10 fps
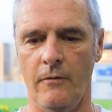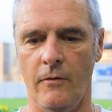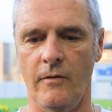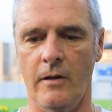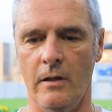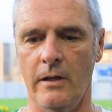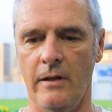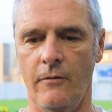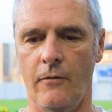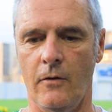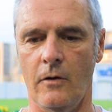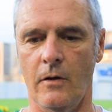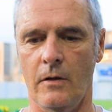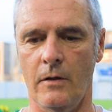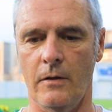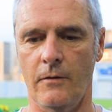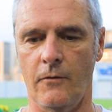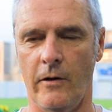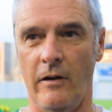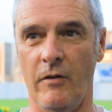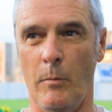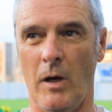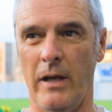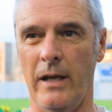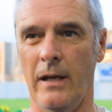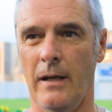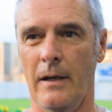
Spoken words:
physically for everybody.